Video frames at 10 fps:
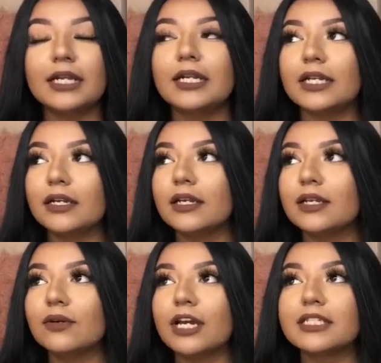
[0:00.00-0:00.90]
literally,
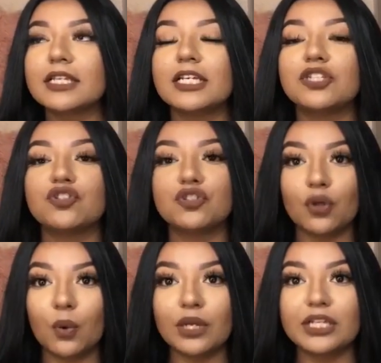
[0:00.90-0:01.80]
you guys, it's
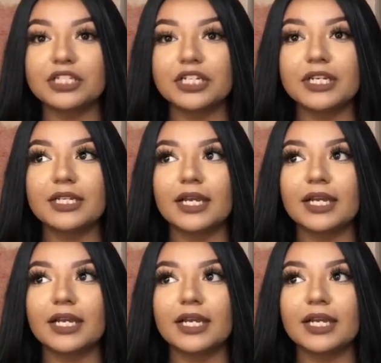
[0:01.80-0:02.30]
so itchy.